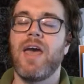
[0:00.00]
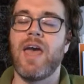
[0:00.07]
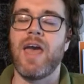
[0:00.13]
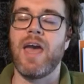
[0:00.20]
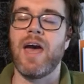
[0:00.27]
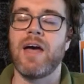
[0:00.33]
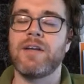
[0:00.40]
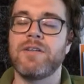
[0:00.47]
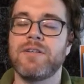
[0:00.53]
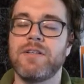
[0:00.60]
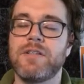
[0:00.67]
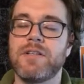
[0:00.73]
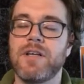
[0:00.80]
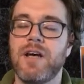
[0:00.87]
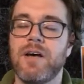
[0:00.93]

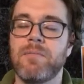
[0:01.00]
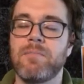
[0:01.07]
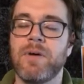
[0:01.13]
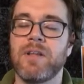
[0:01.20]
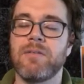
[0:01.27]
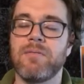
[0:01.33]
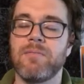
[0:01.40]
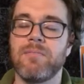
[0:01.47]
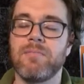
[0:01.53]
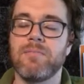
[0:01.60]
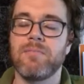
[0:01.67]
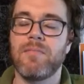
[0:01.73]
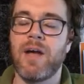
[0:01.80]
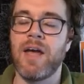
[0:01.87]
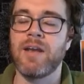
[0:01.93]
And
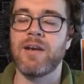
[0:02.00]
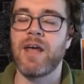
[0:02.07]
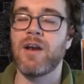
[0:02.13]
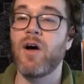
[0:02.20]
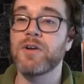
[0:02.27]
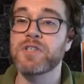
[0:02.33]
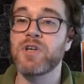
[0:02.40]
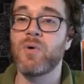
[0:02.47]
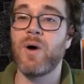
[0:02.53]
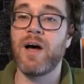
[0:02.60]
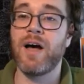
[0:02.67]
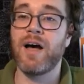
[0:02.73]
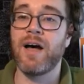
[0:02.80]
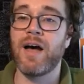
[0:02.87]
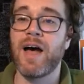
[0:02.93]
also
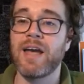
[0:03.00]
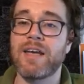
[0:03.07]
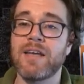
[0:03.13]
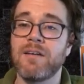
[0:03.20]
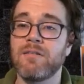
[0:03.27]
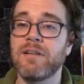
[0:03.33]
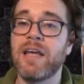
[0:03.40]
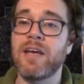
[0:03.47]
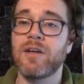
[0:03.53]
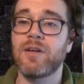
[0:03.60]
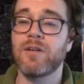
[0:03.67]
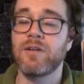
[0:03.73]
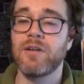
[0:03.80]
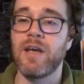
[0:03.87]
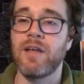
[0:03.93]
I can
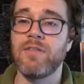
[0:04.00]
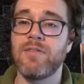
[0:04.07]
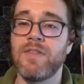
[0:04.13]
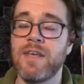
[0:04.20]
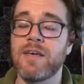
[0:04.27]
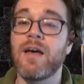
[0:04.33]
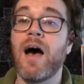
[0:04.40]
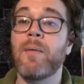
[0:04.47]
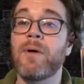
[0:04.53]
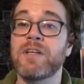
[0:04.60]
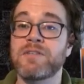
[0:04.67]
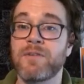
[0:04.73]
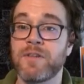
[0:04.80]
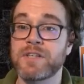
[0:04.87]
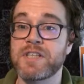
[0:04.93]
link in the comments
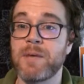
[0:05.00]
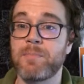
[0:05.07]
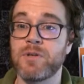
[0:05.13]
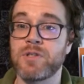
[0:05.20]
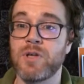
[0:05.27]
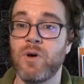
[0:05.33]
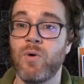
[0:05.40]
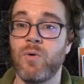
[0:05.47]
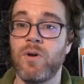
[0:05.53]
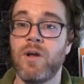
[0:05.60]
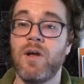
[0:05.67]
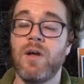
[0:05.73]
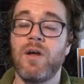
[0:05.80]
for this episode